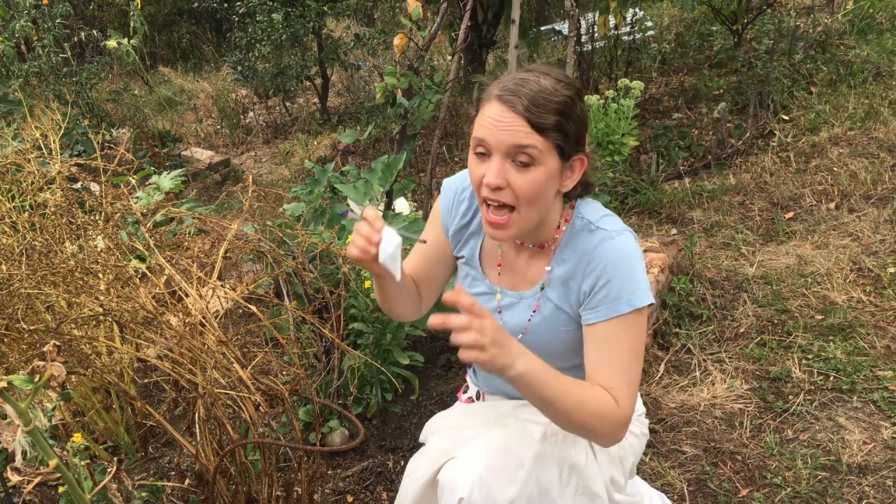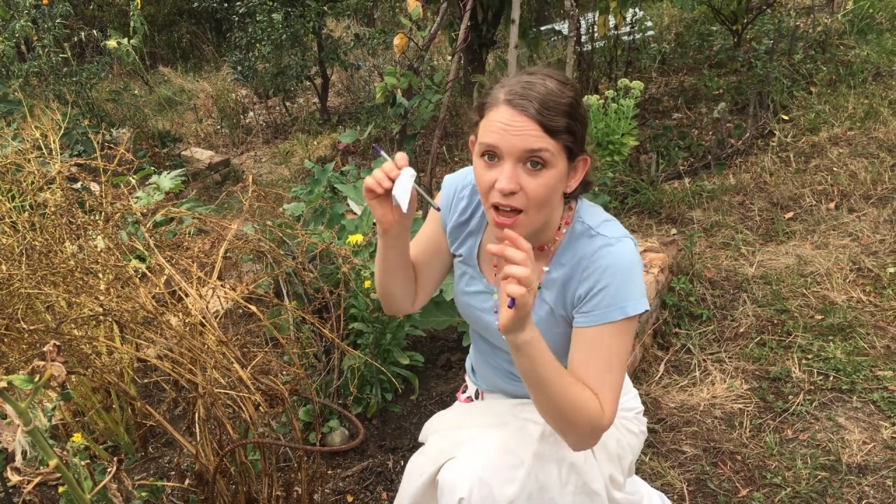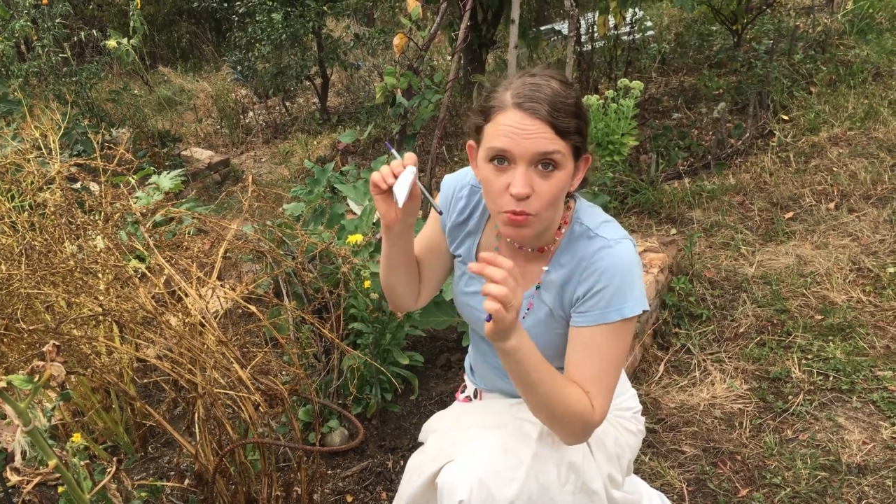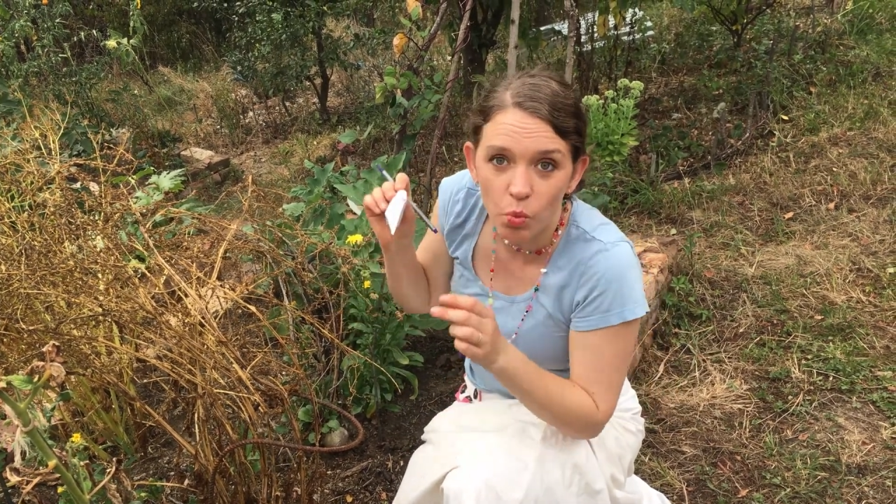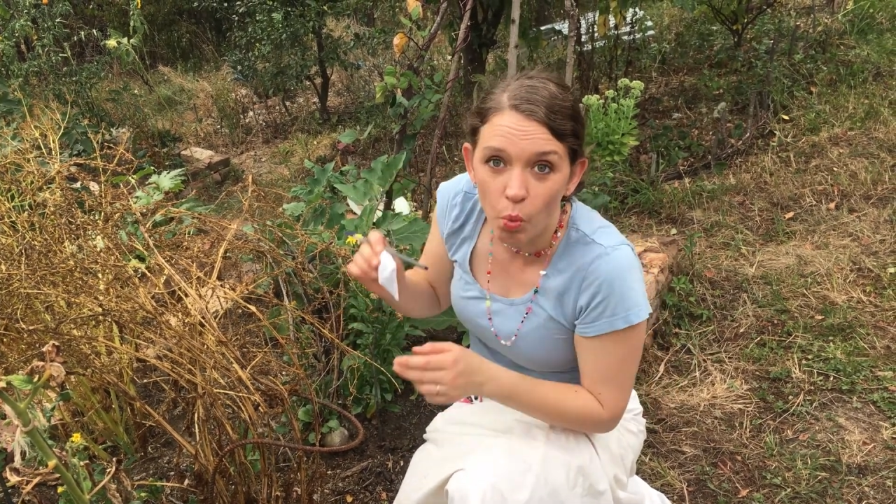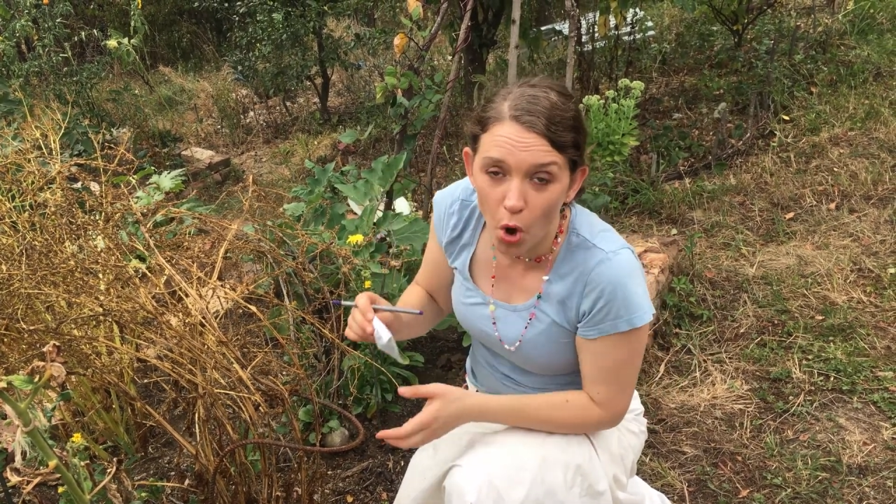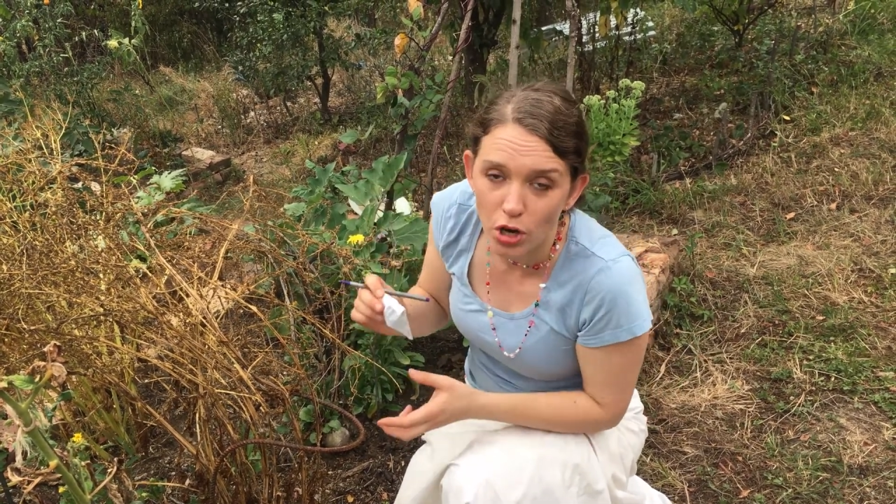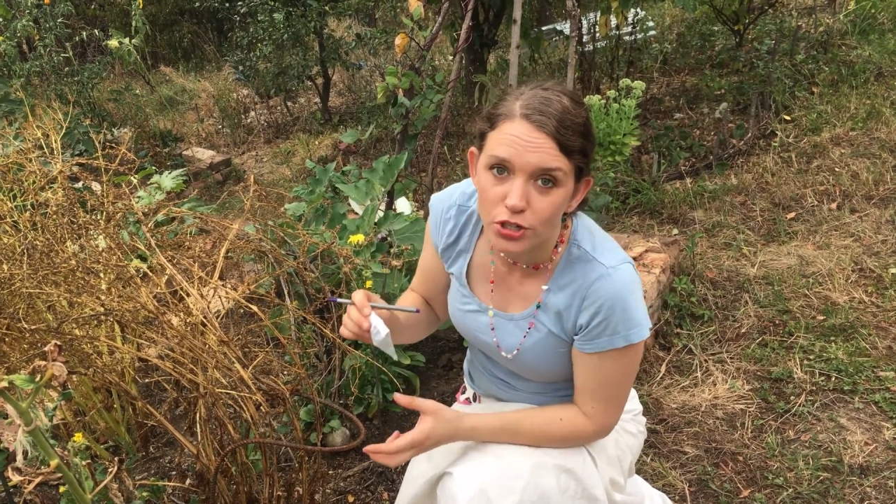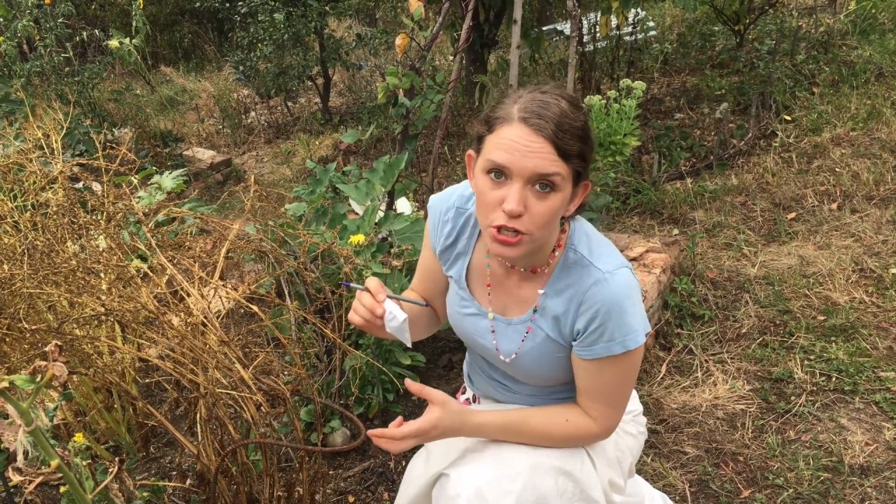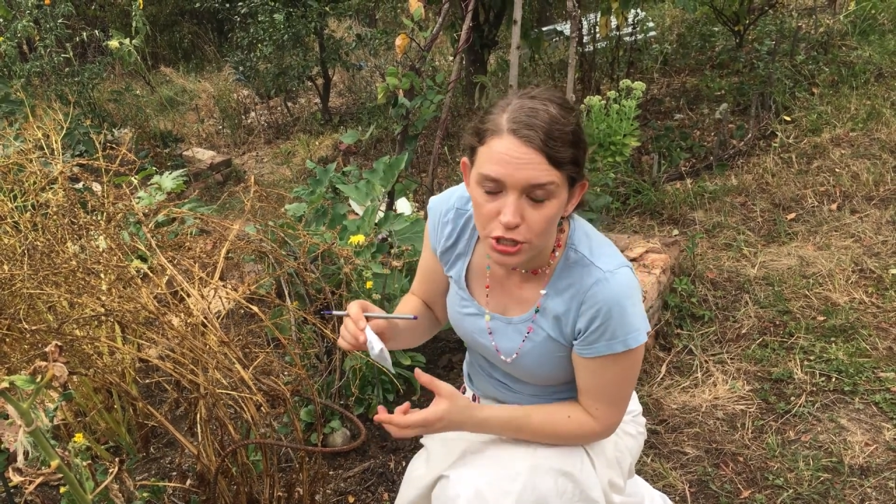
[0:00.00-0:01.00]
and
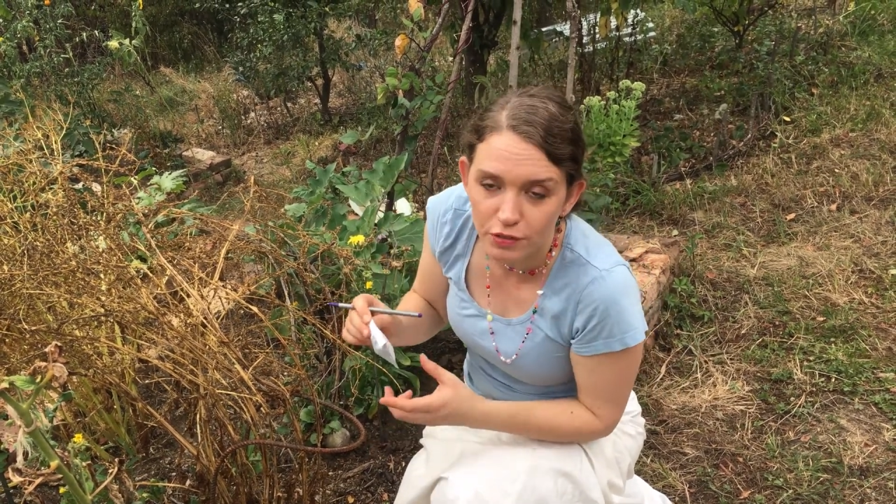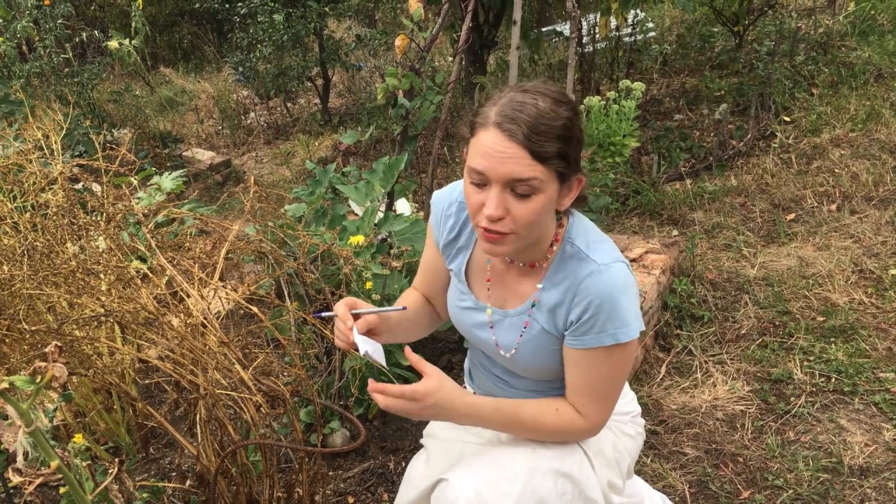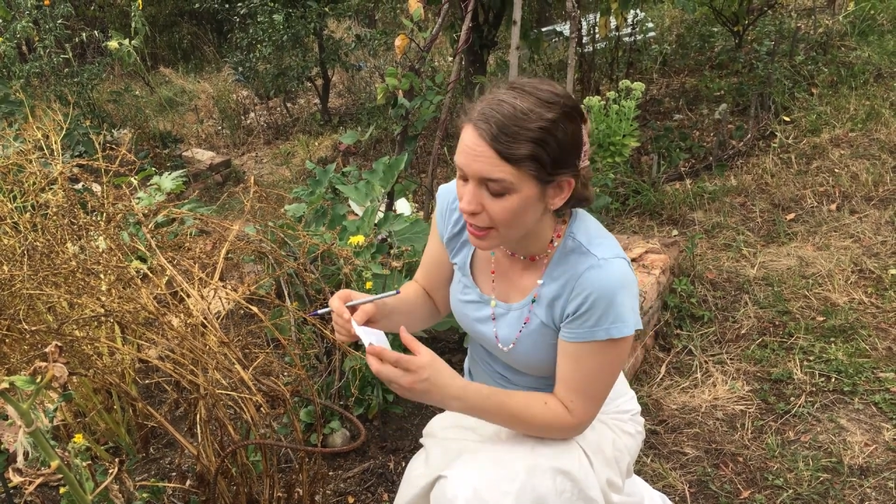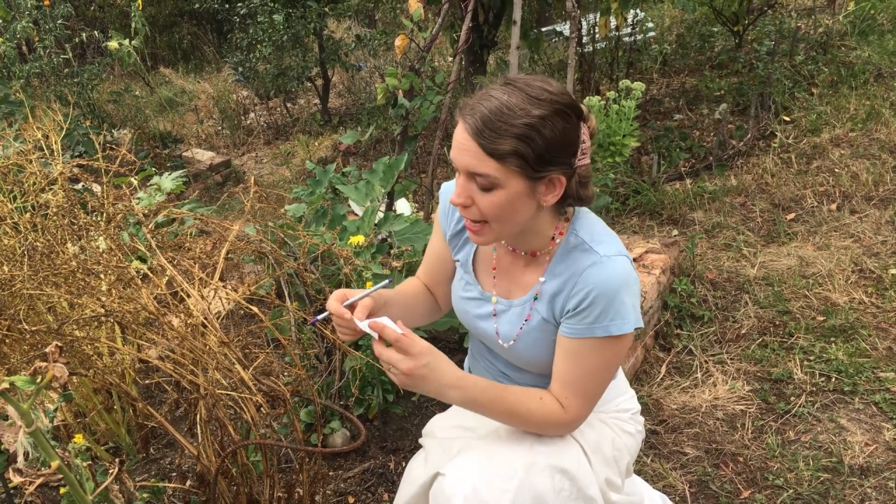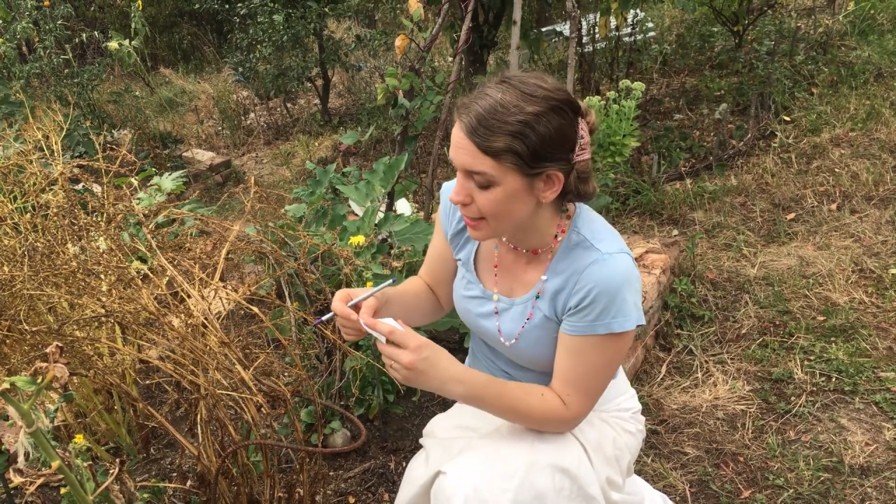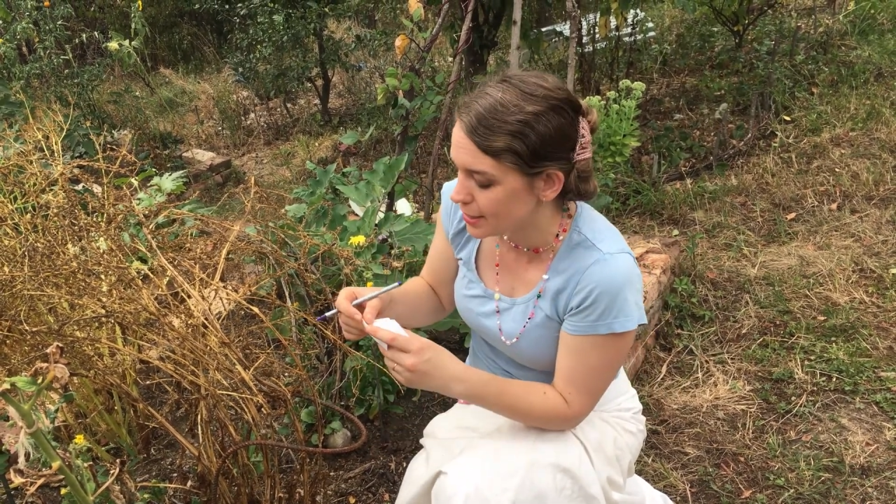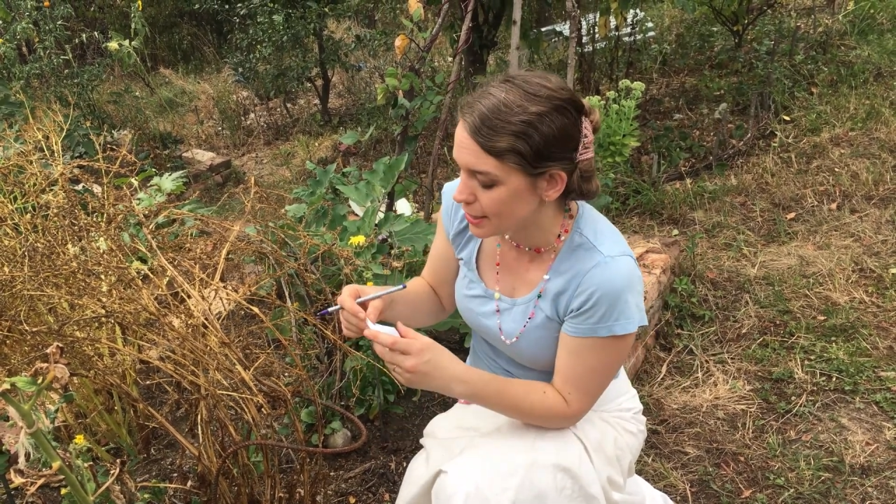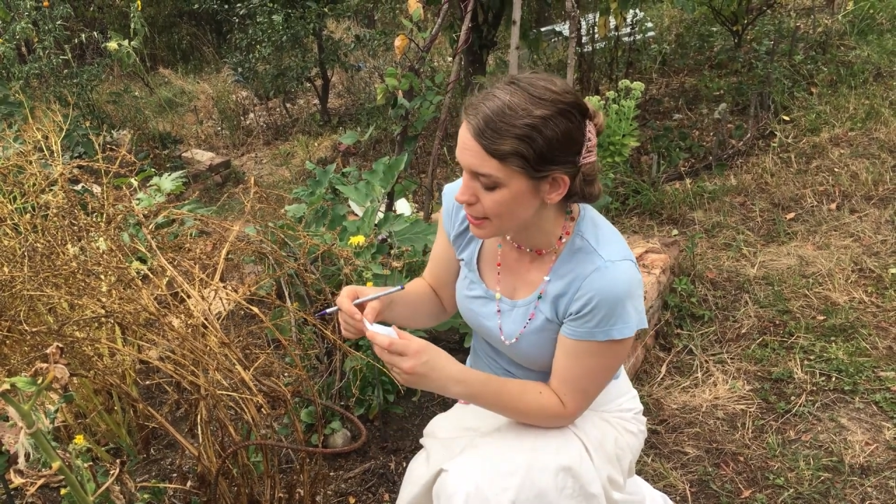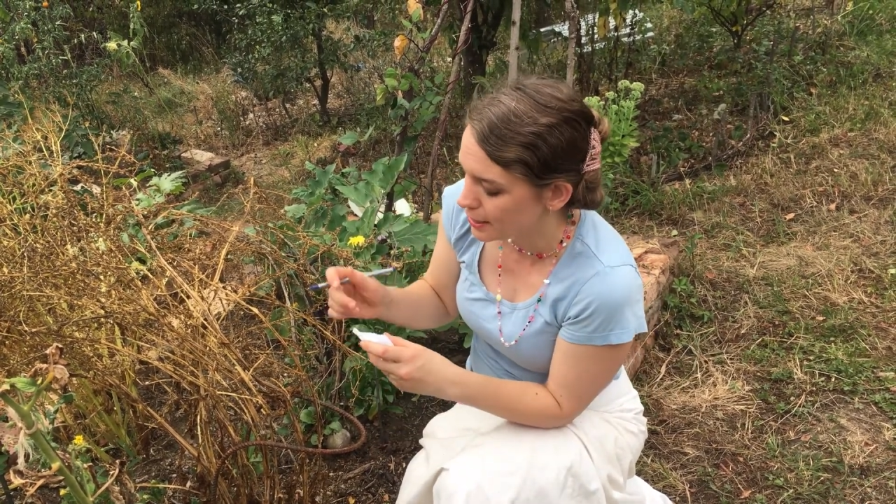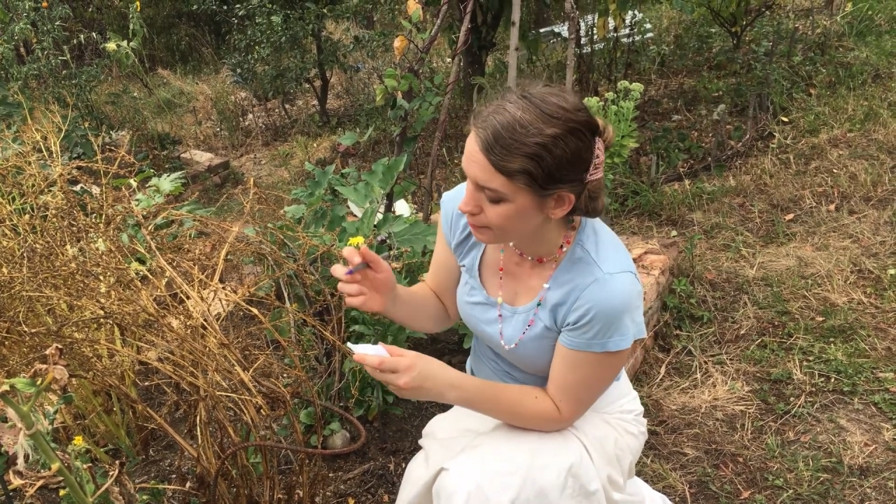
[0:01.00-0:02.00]
what you've collected.